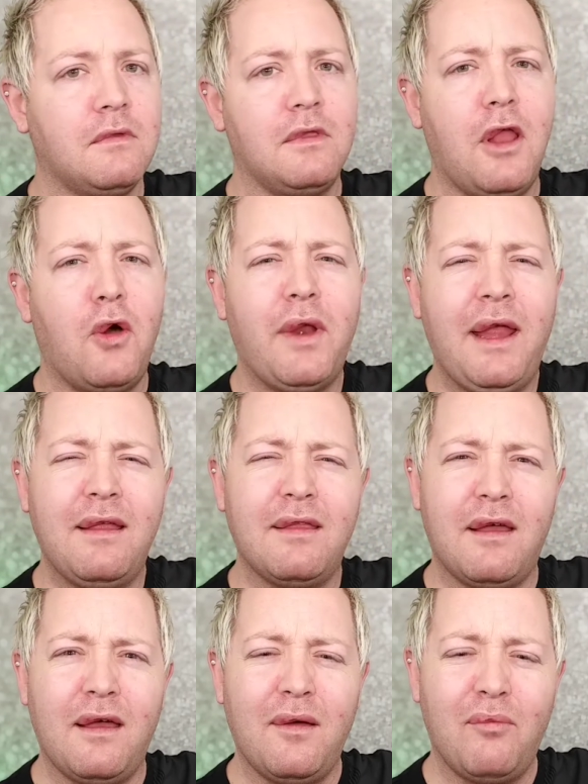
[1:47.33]
loading
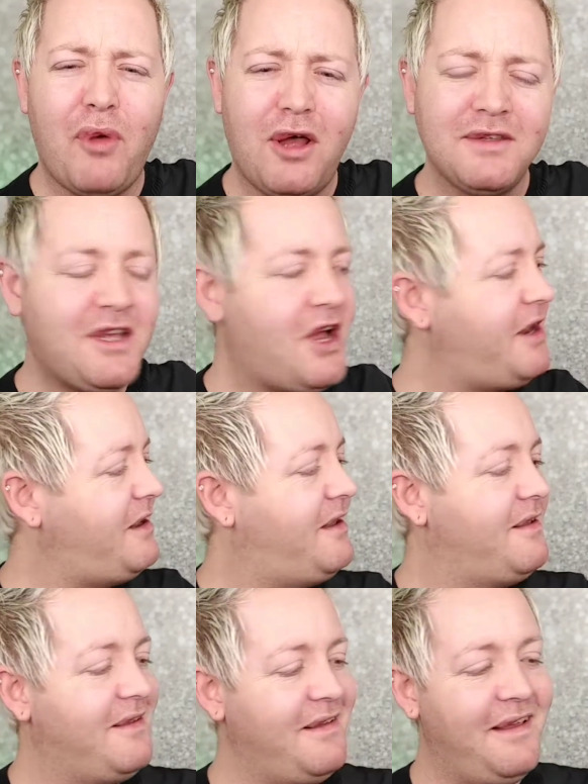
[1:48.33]
the balls on.
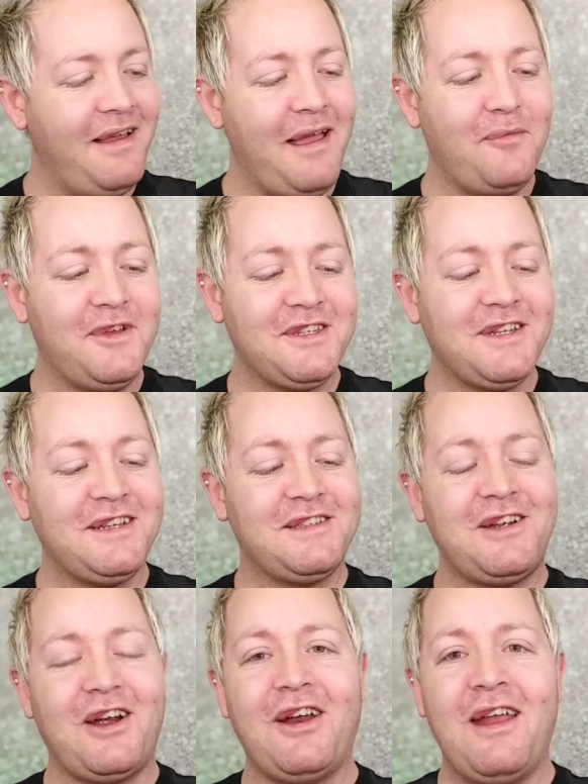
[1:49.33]
I'm just going to
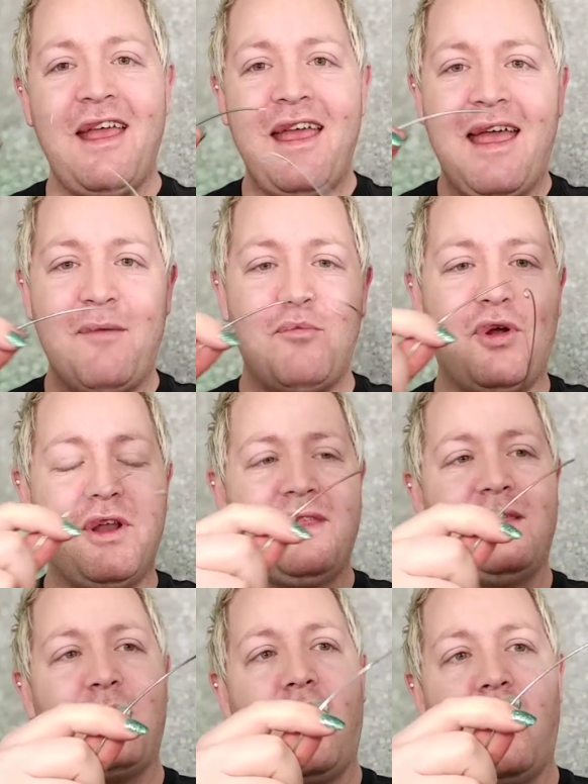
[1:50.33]
start putting
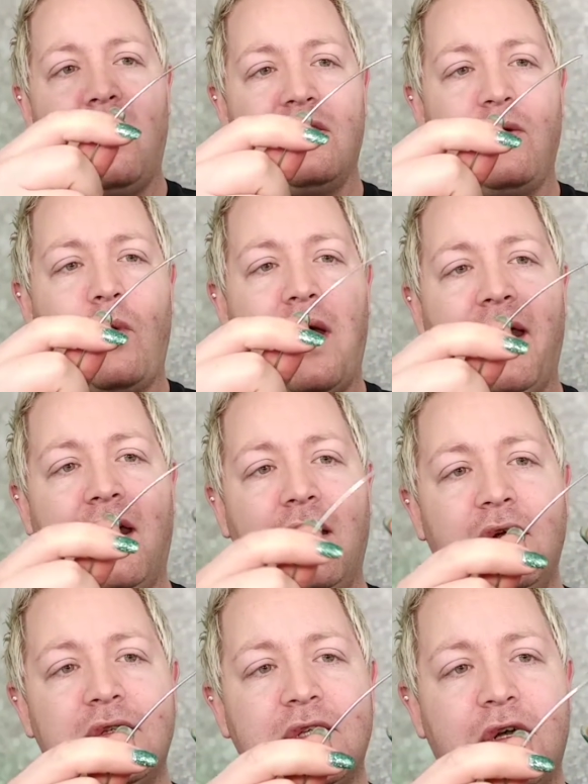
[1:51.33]
them on the
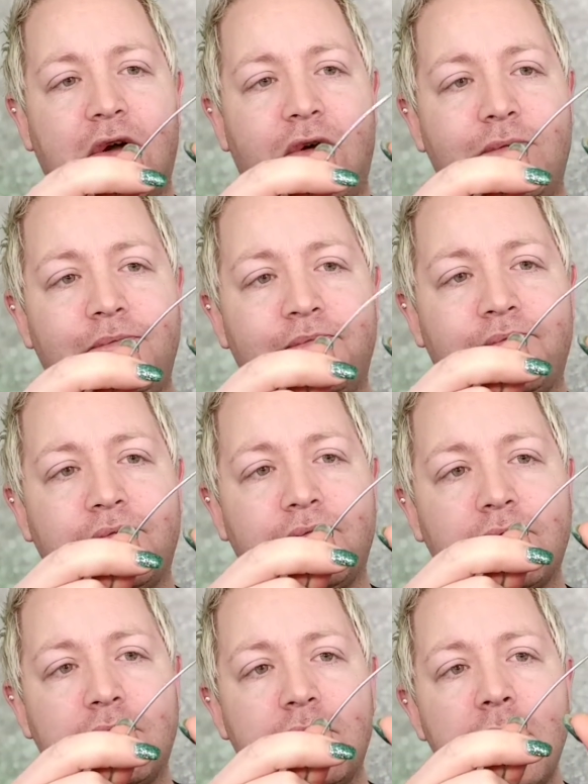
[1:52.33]
wire. So
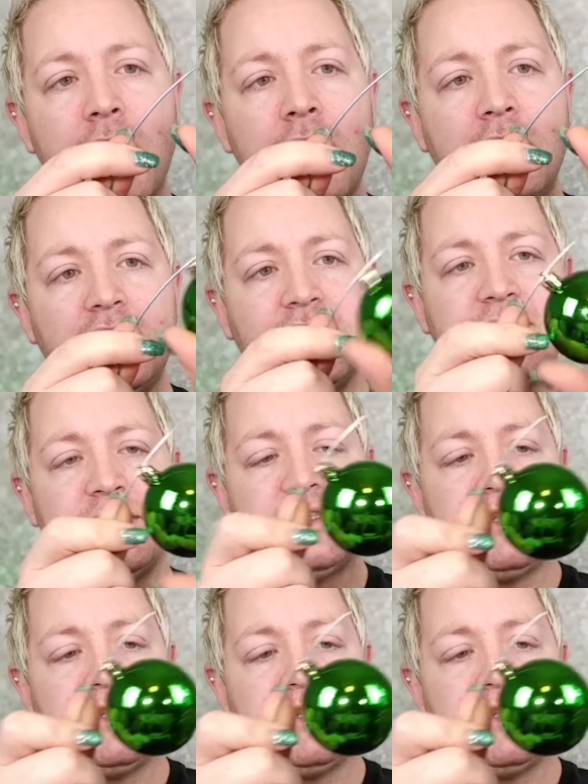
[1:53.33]
just